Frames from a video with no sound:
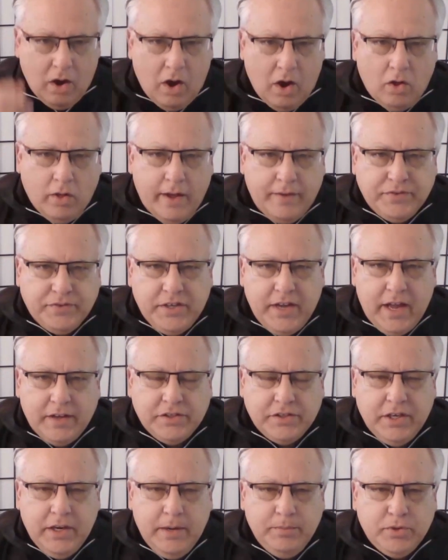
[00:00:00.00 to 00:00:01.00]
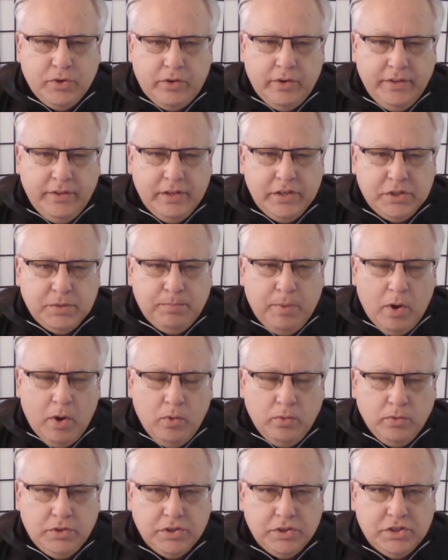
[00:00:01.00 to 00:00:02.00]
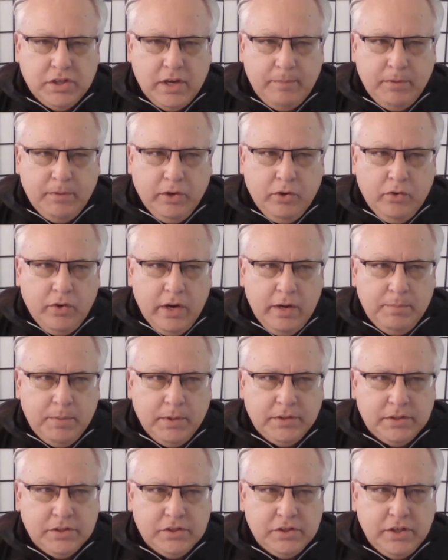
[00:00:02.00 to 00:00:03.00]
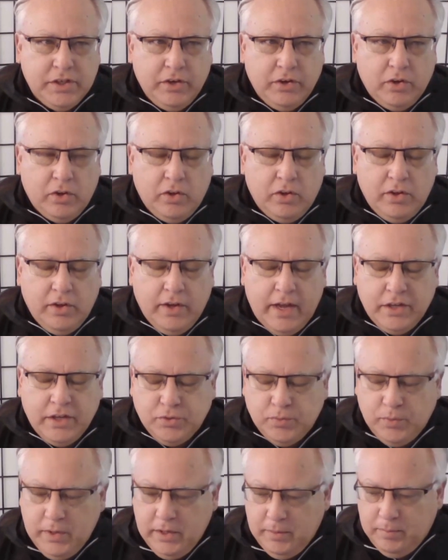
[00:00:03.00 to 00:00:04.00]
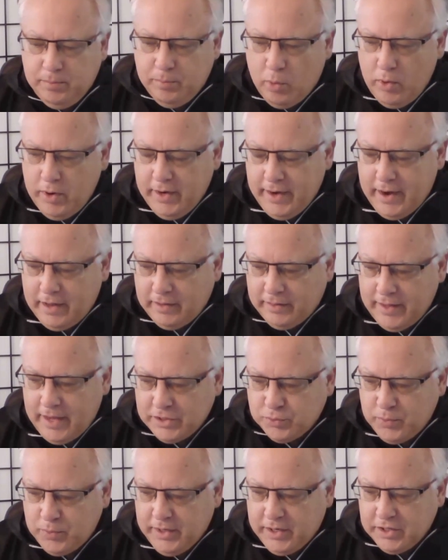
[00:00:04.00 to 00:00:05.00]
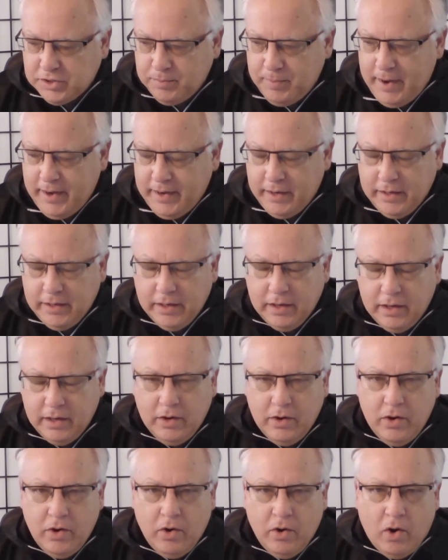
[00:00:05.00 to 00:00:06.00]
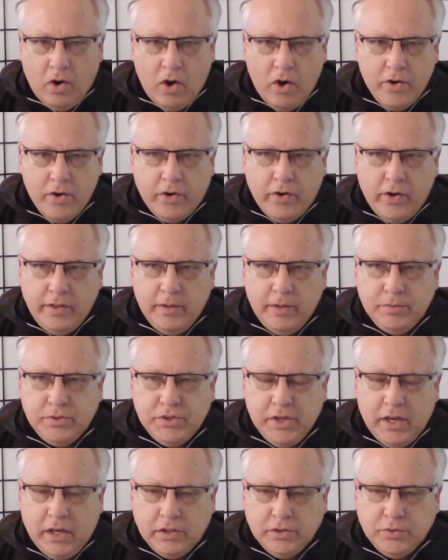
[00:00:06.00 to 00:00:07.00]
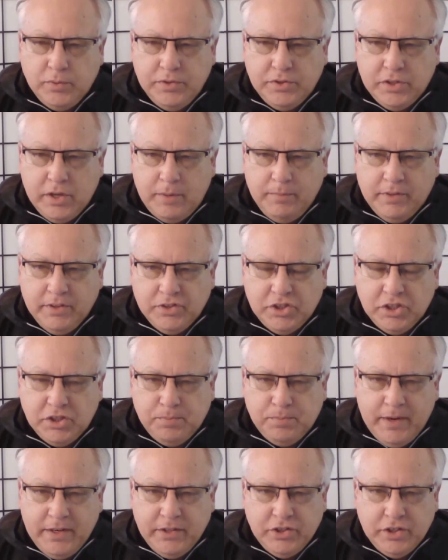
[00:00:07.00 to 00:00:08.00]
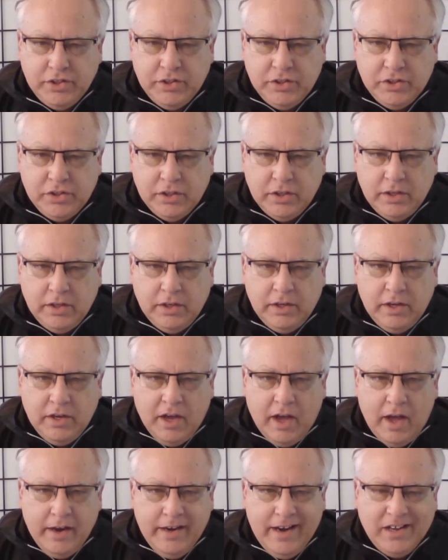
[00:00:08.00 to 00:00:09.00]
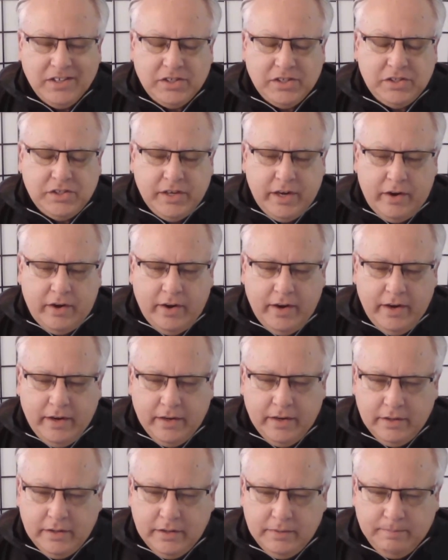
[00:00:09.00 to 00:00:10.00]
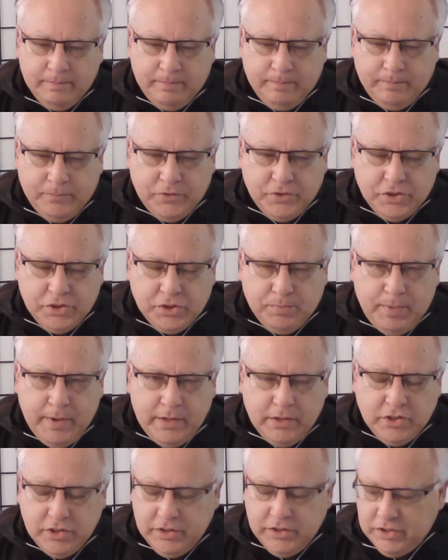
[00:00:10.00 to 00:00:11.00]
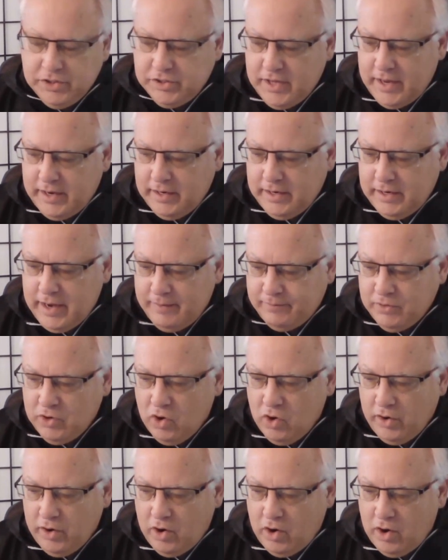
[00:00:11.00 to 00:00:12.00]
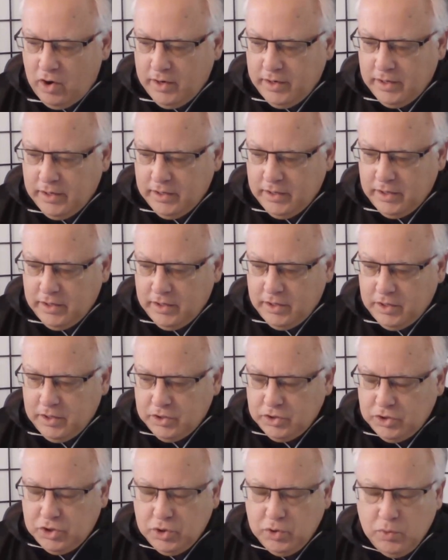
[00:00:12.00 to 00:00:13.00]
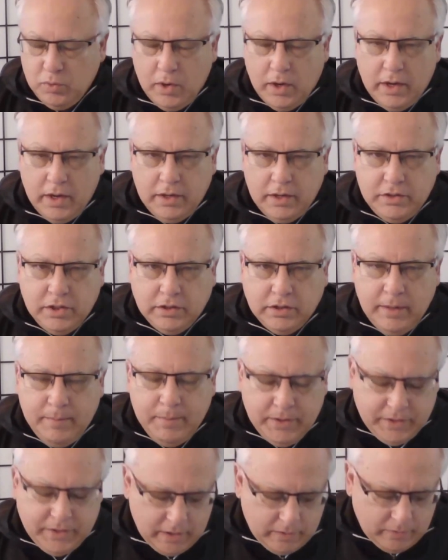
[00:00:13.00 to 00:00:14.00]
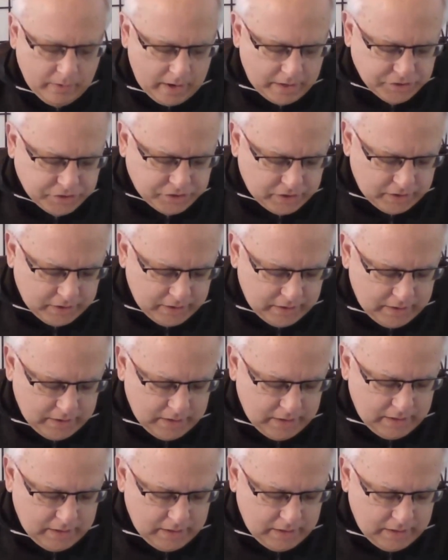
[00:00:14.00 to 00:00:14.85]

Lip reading: all FCS teams are in this boat to some degree, but the Citadel, as we pointed out last week, has made it harder on themselves with some of the suspensions, unnecessary suspensions that have gone on to limit their roster.